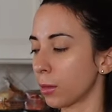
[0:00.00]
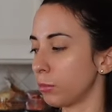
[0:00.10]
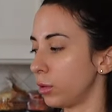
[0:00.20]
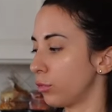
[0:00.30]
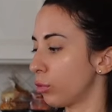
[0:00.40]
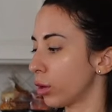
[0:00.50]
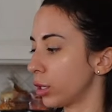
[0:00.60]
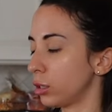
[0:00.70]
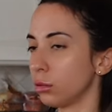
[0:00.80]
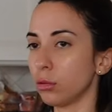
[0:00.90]
before
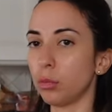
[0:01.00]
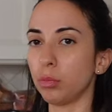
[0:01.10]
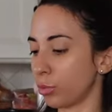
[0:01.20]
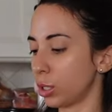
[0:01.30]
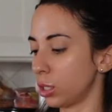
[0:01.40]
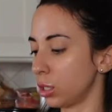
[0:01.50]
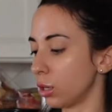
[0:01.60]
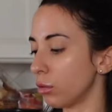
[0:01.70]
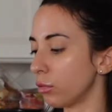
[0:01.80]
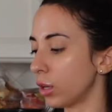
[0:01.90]
you put in the
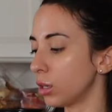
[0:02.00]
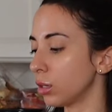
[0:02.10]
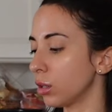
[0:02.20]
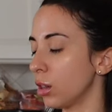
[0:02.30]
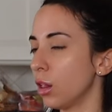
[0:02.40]
oven.